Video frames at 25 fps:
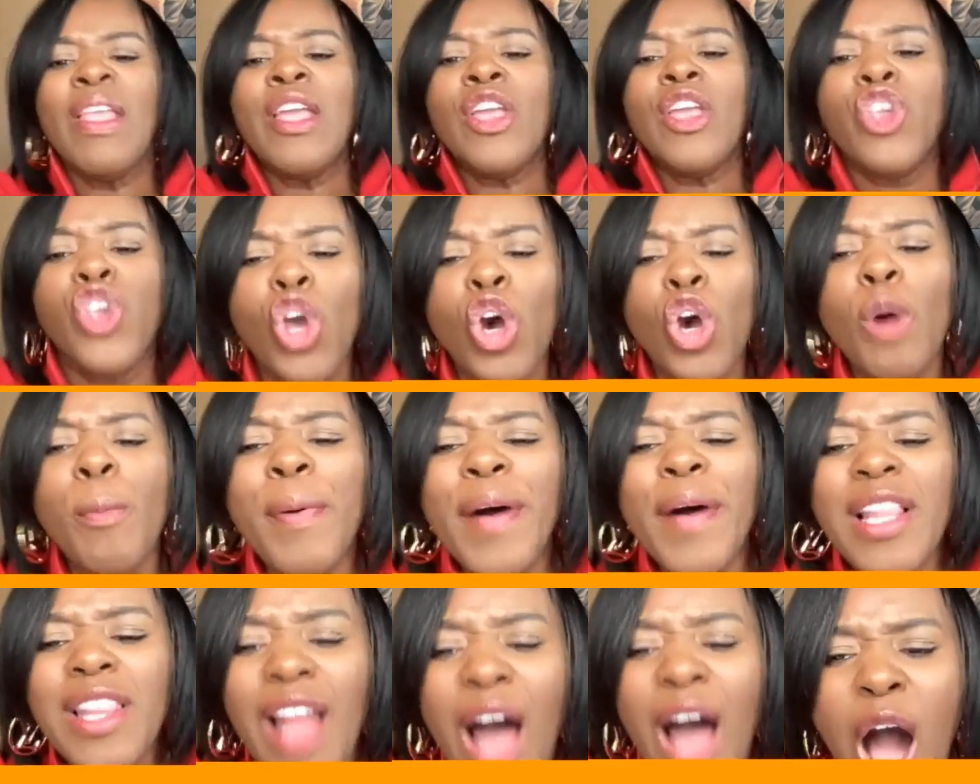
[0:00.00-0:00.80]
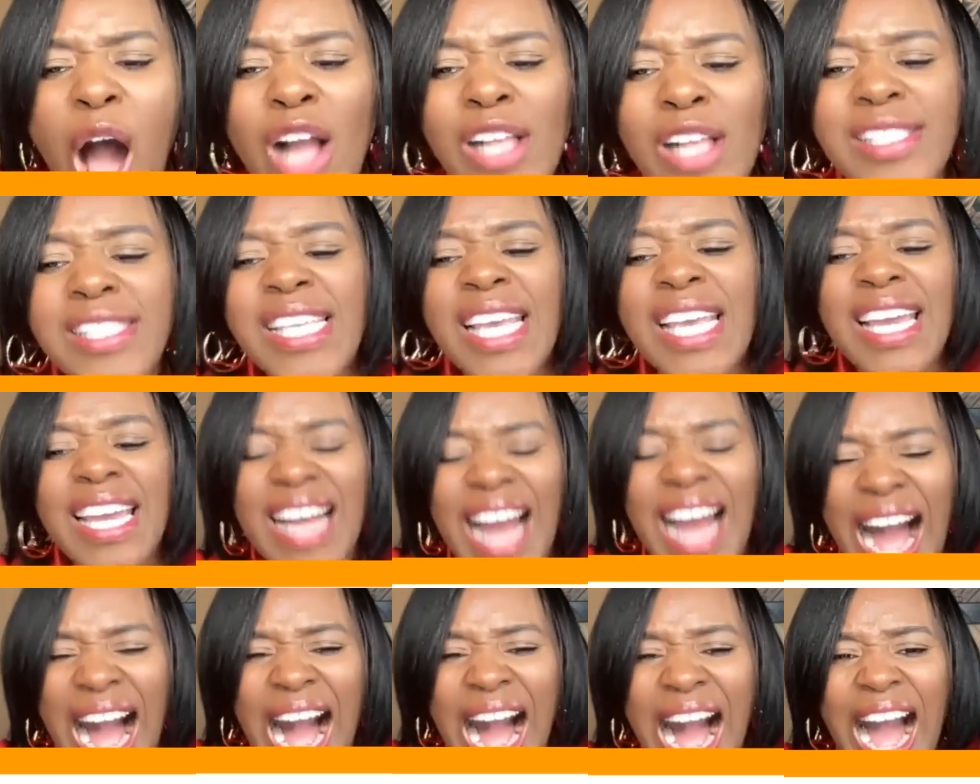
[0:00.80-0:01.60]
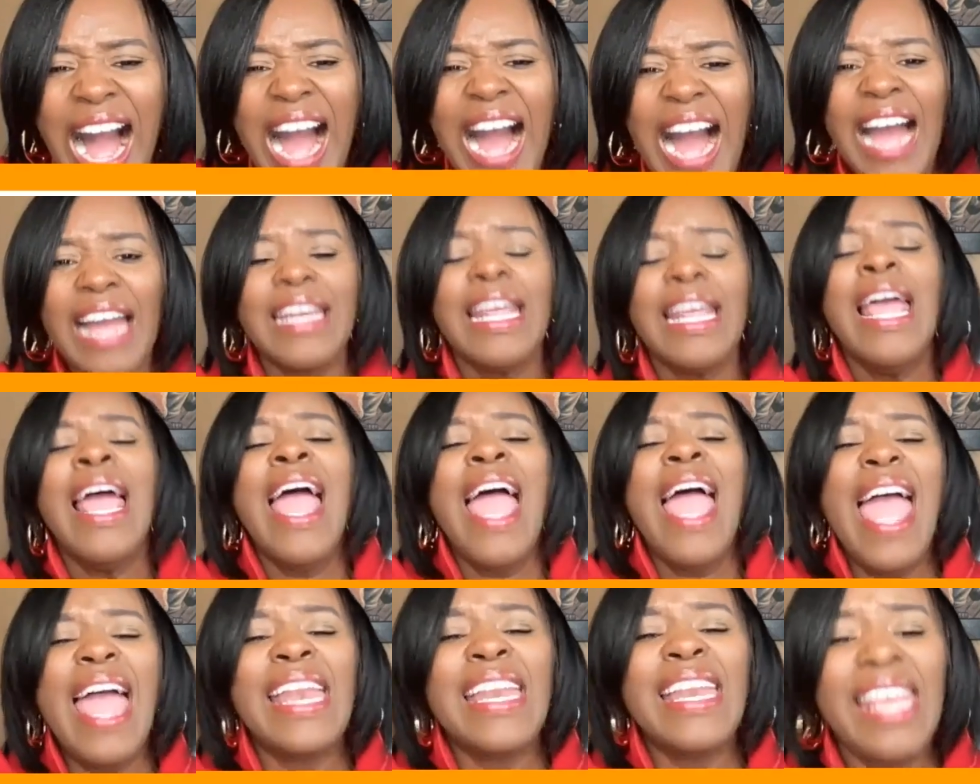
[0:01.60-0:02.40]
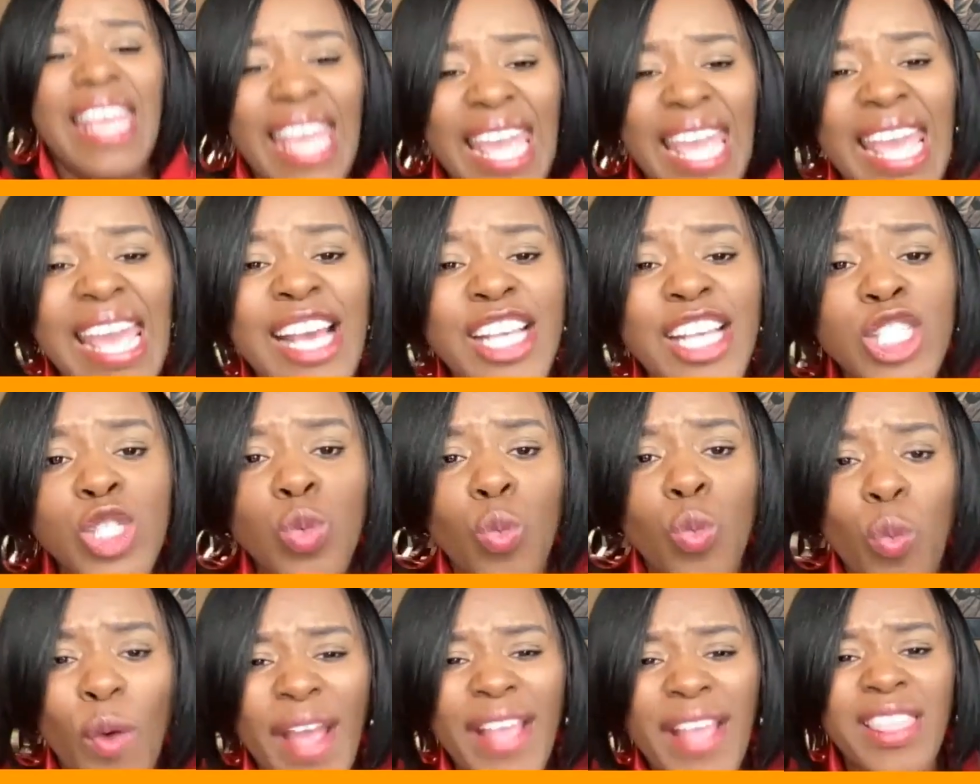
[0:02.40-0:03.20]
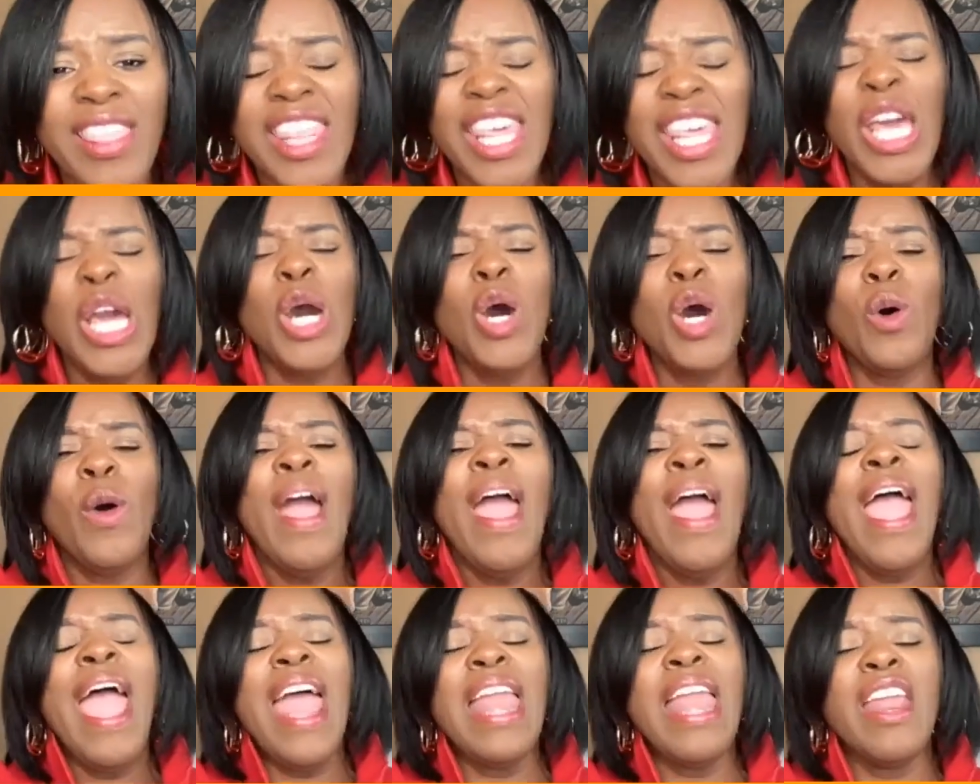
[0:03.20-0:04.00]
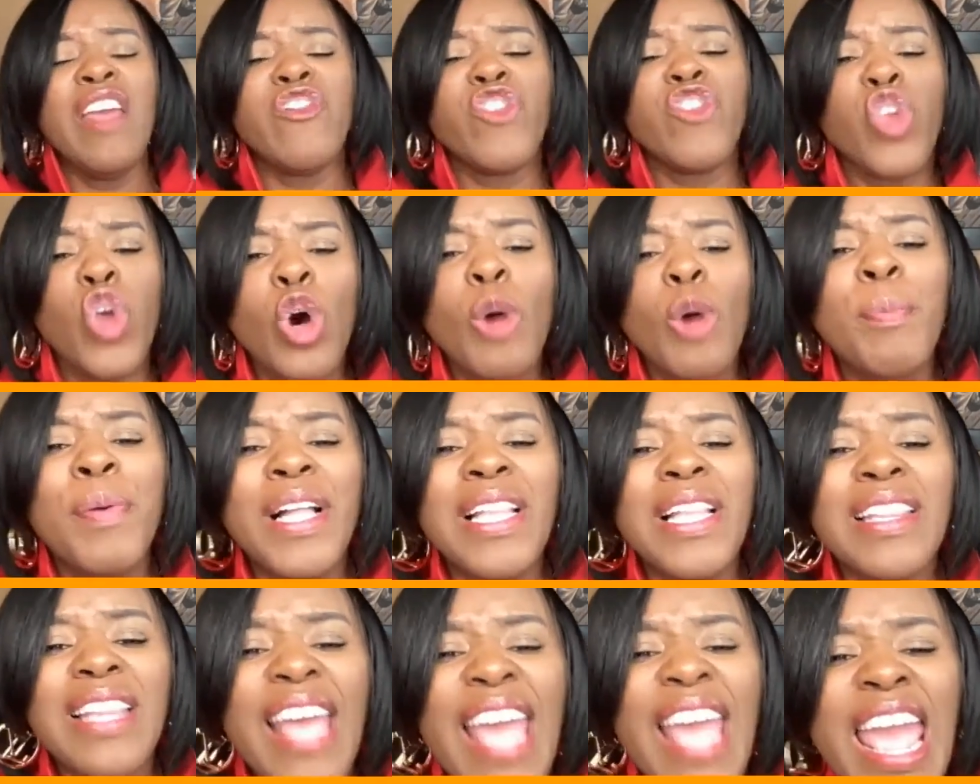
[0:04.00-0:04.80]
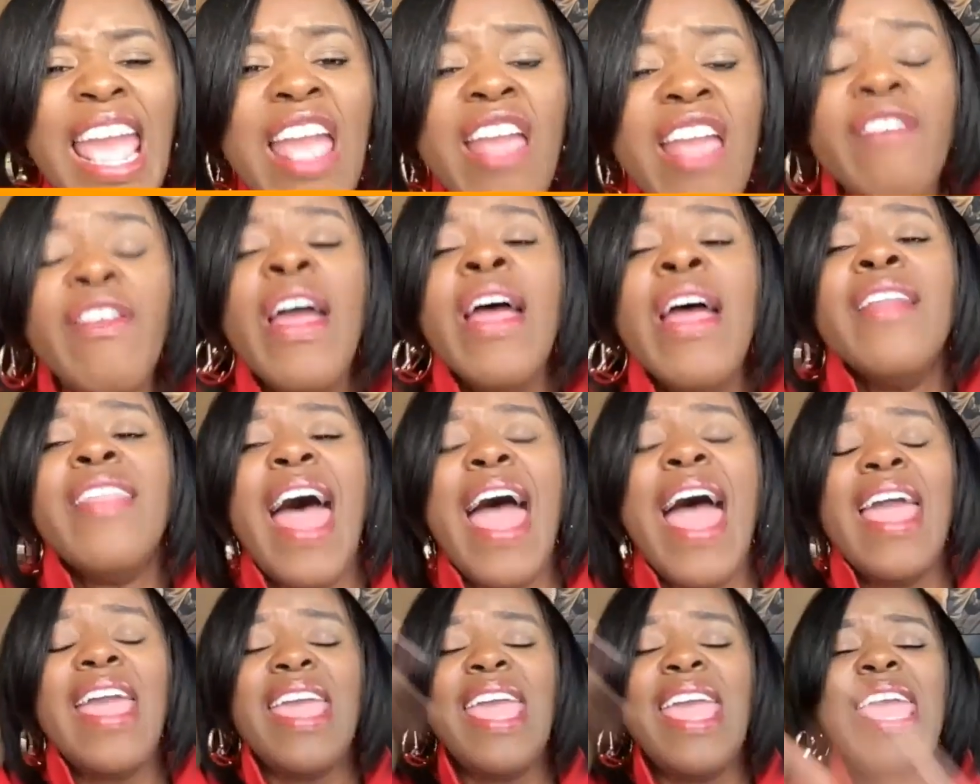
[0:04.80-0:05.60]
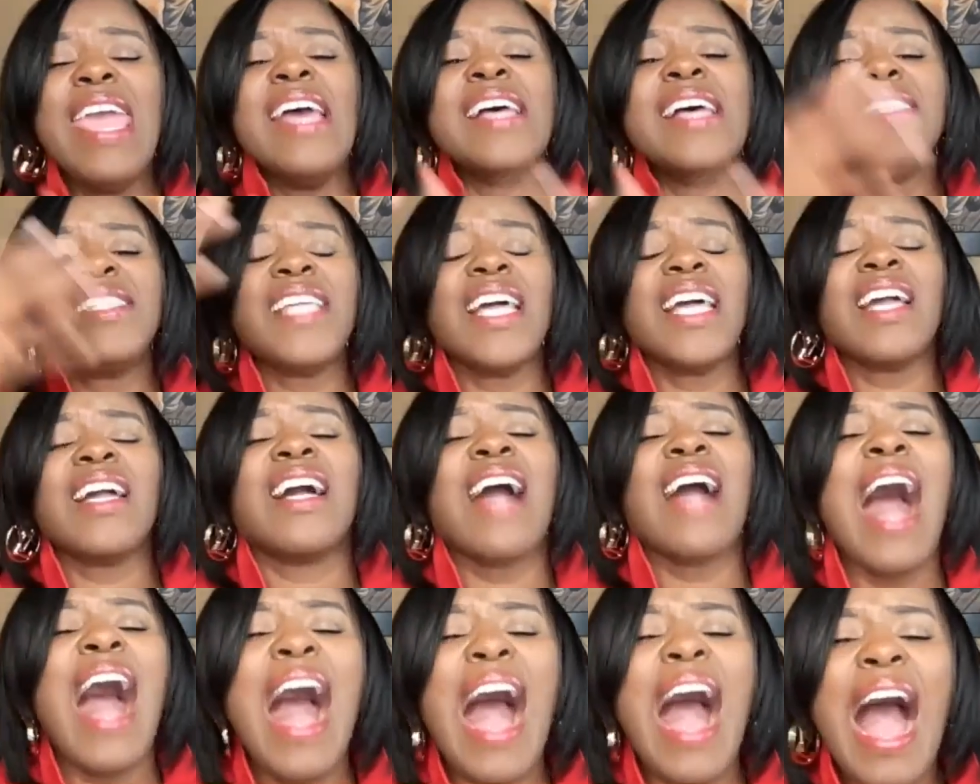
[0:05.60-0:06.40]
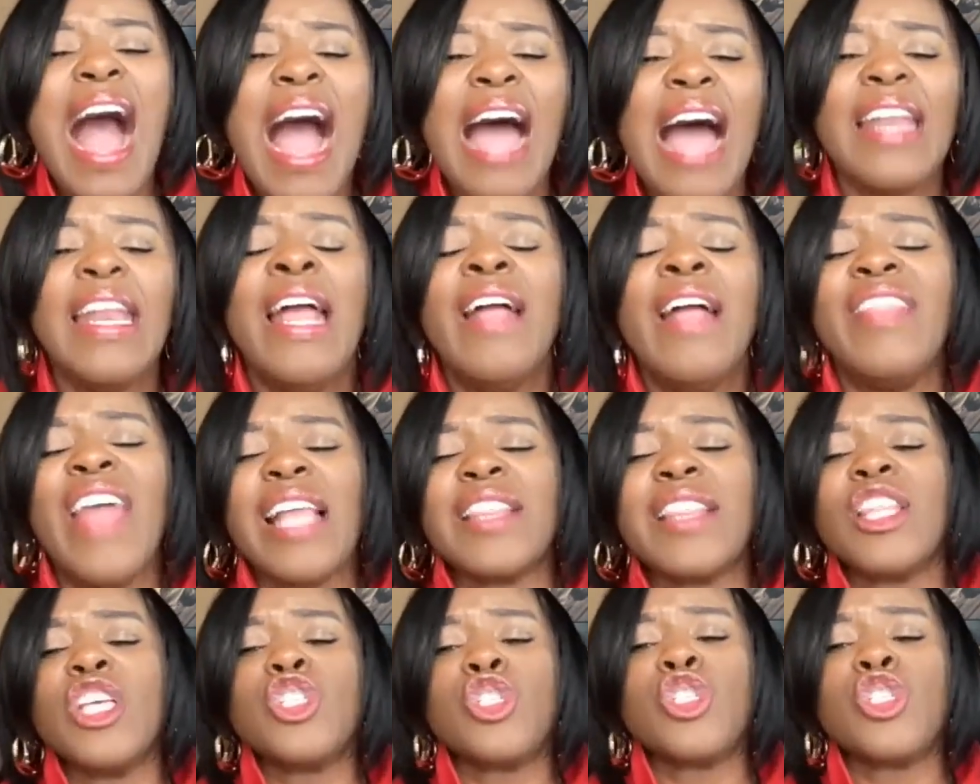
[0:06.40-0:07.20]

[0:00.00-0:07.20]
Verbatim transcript: You belong to God and He is with you. And if you believe that He is the God that the